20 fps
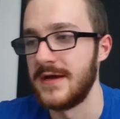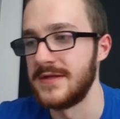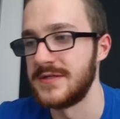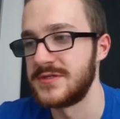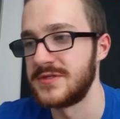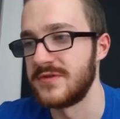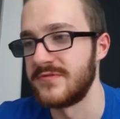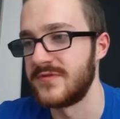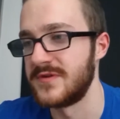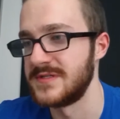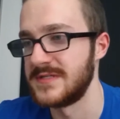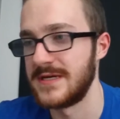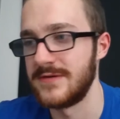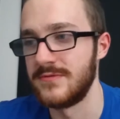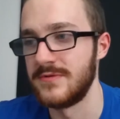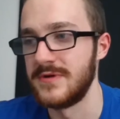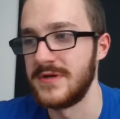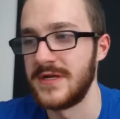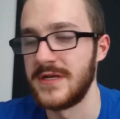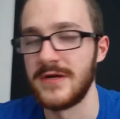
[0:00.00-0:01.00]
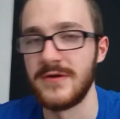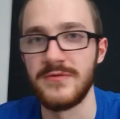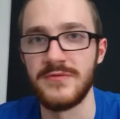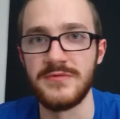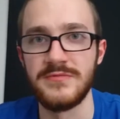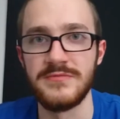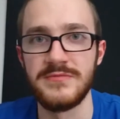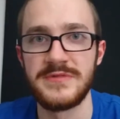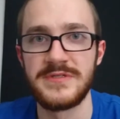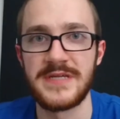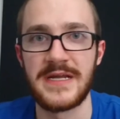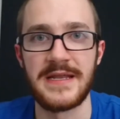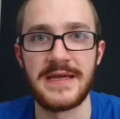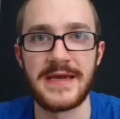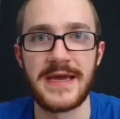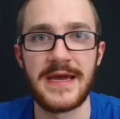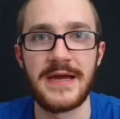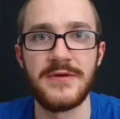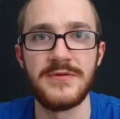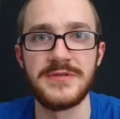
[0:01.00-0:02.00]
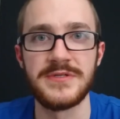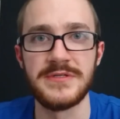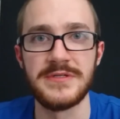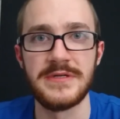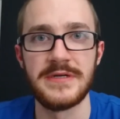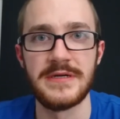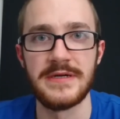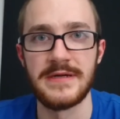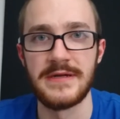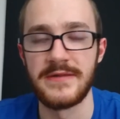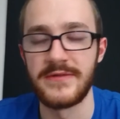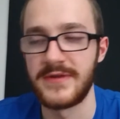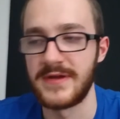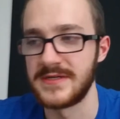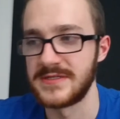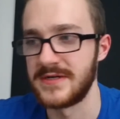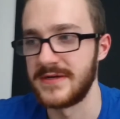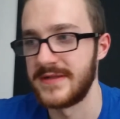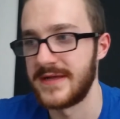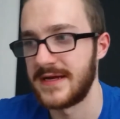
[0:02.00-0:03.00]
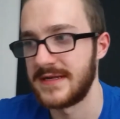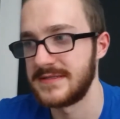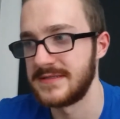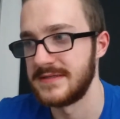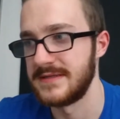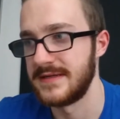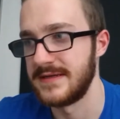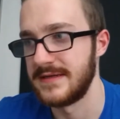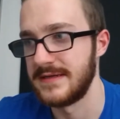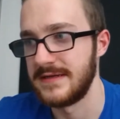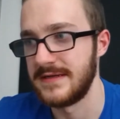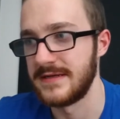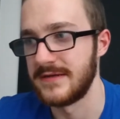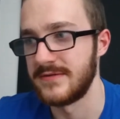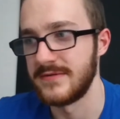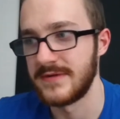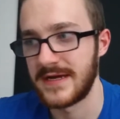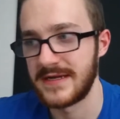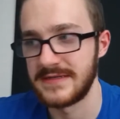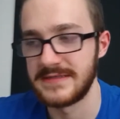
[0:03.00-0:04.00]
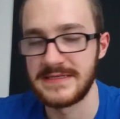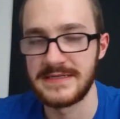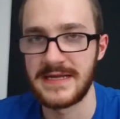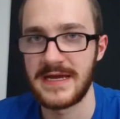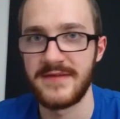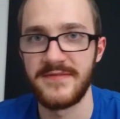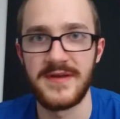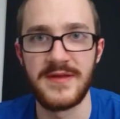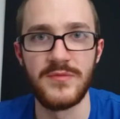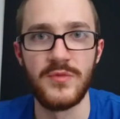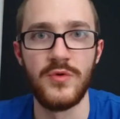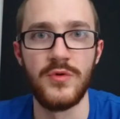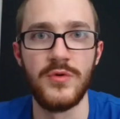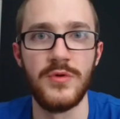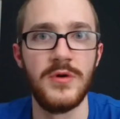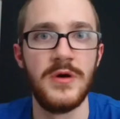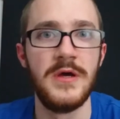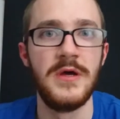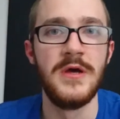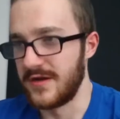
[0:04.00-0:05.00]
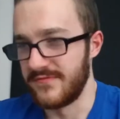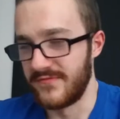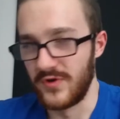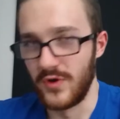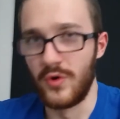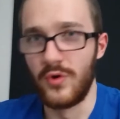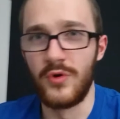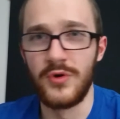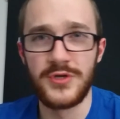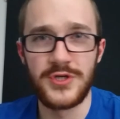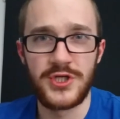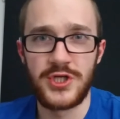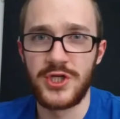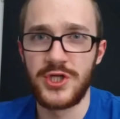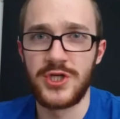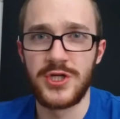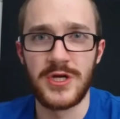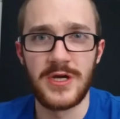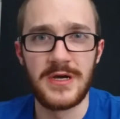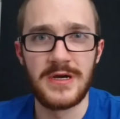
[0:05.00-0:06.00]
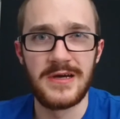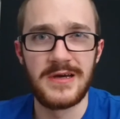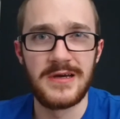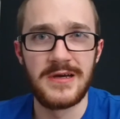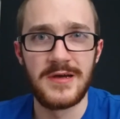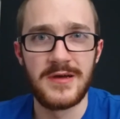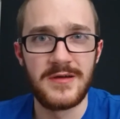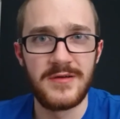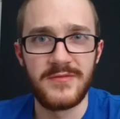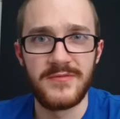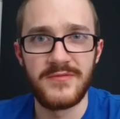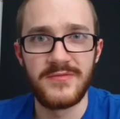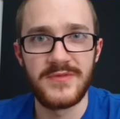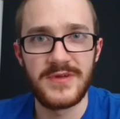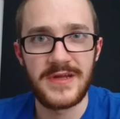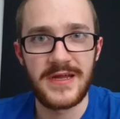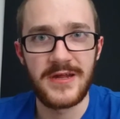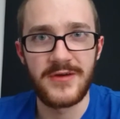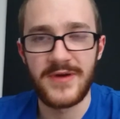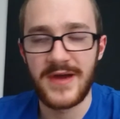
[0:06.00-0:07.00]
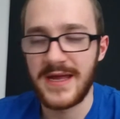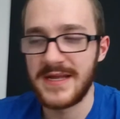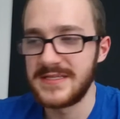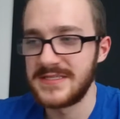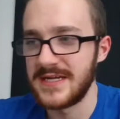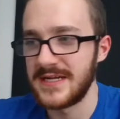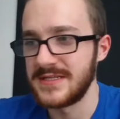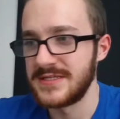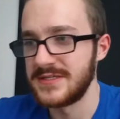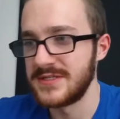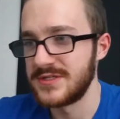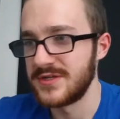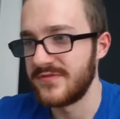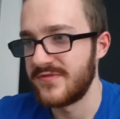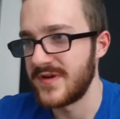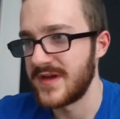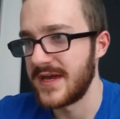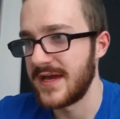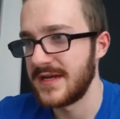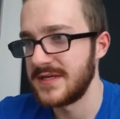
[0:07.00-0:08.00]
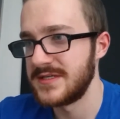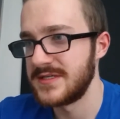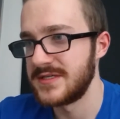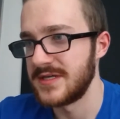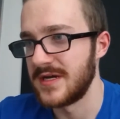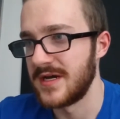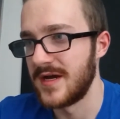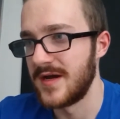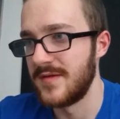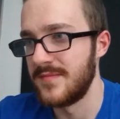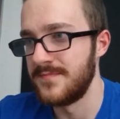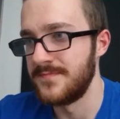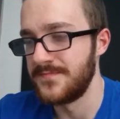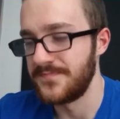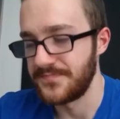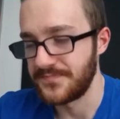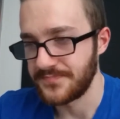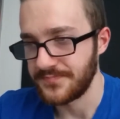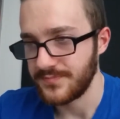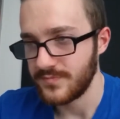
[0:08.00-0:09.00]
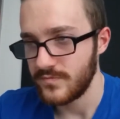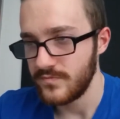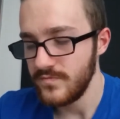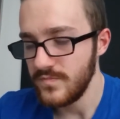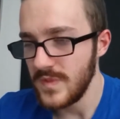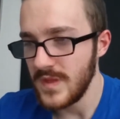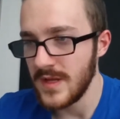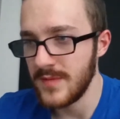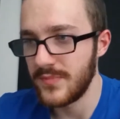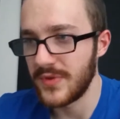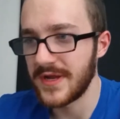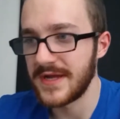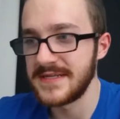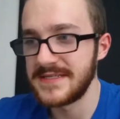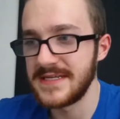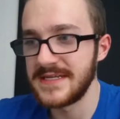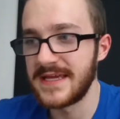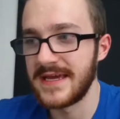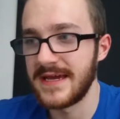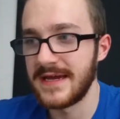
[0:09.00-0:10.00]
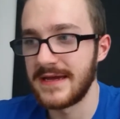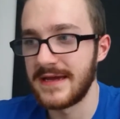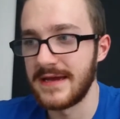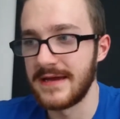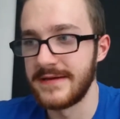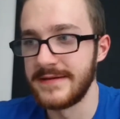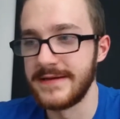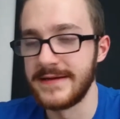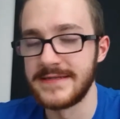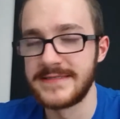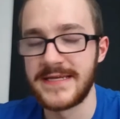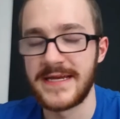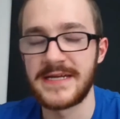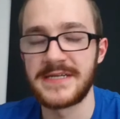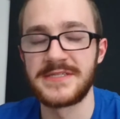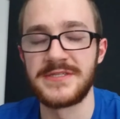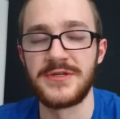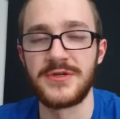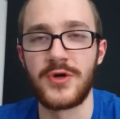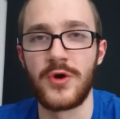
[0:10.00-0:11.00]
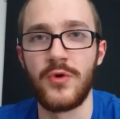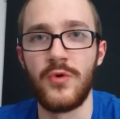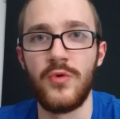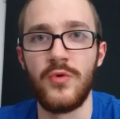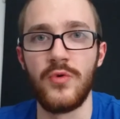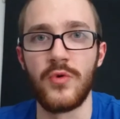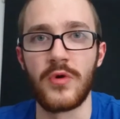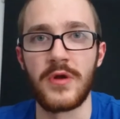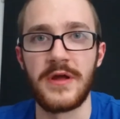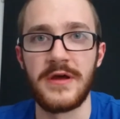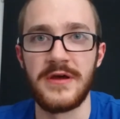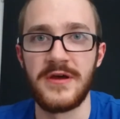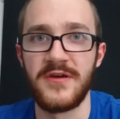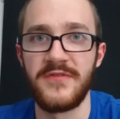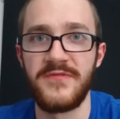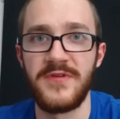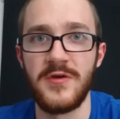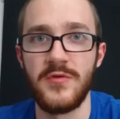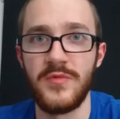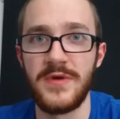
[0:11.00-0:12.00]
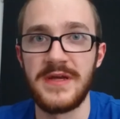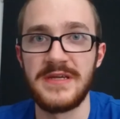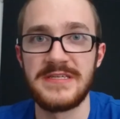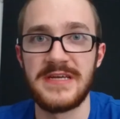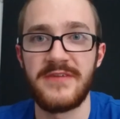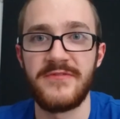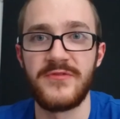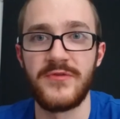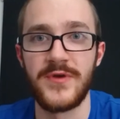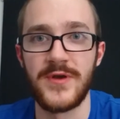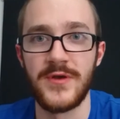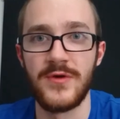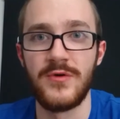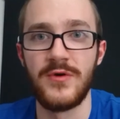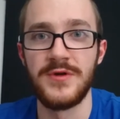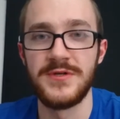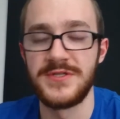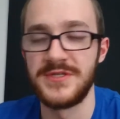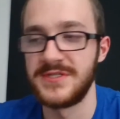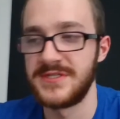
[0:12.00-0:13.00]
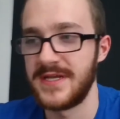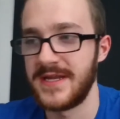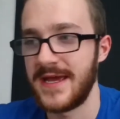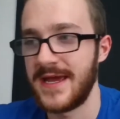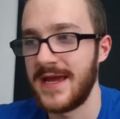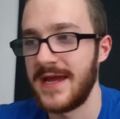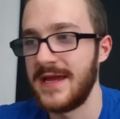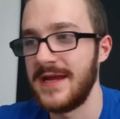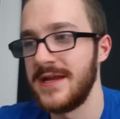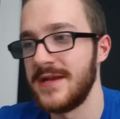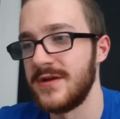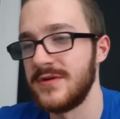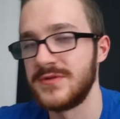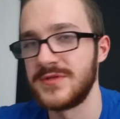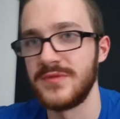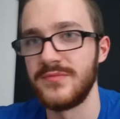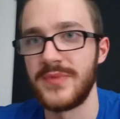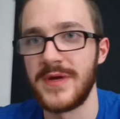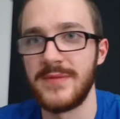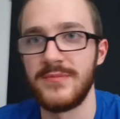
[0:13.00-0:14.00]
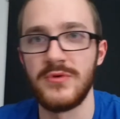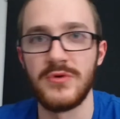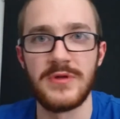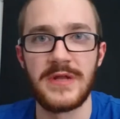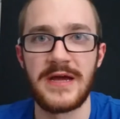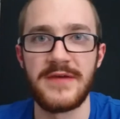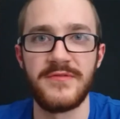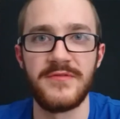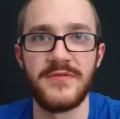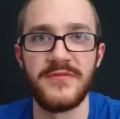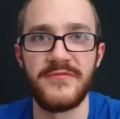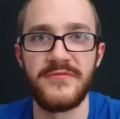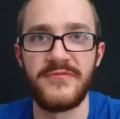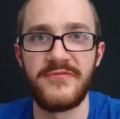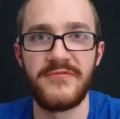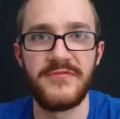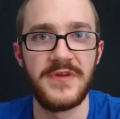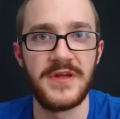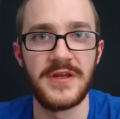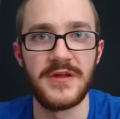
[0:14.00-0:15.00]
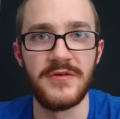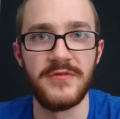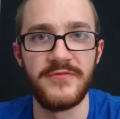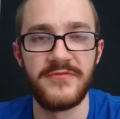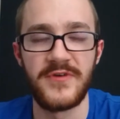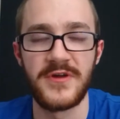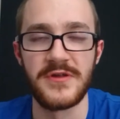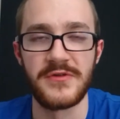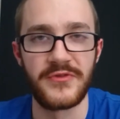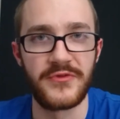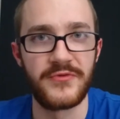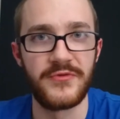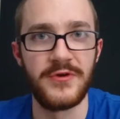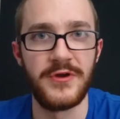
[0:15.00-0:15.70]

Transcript: and stuff because they were you know selling out uh, and things like that and they you know had, didn't have any more kind of launch uh, you know headsets and stuff I guess um, but I did get a, a, text and a call a few weeks after it launched and said hey you know some people haven't you know followed